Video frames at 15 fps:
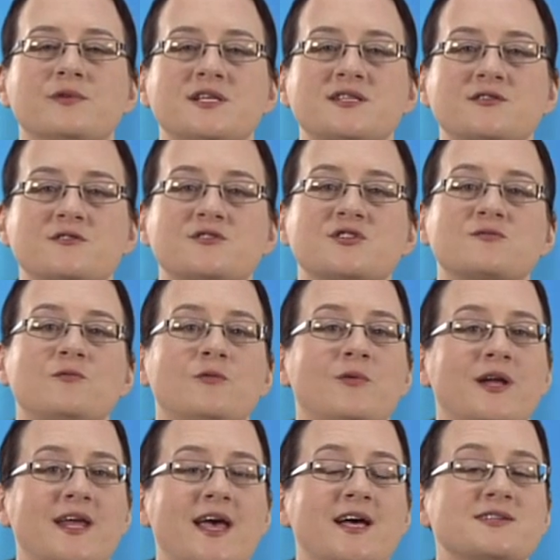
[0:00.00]
researchers will
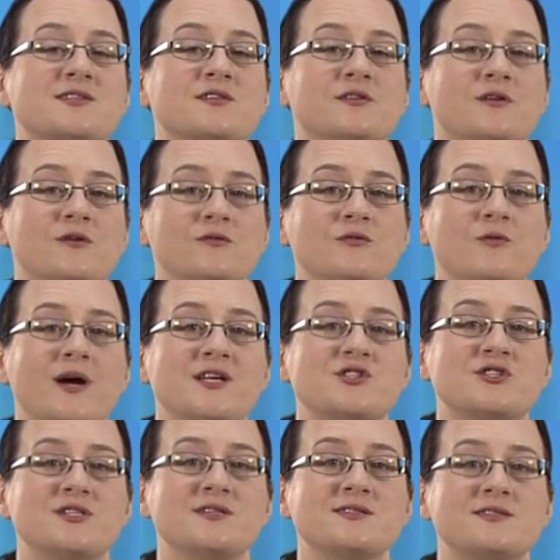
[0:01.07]
want to ask their own
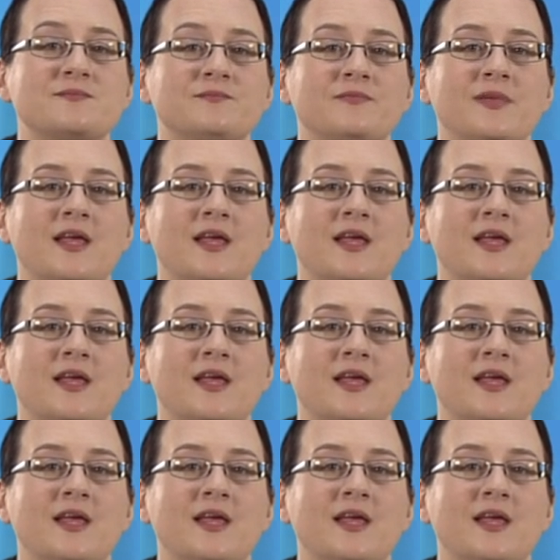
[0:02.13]
questions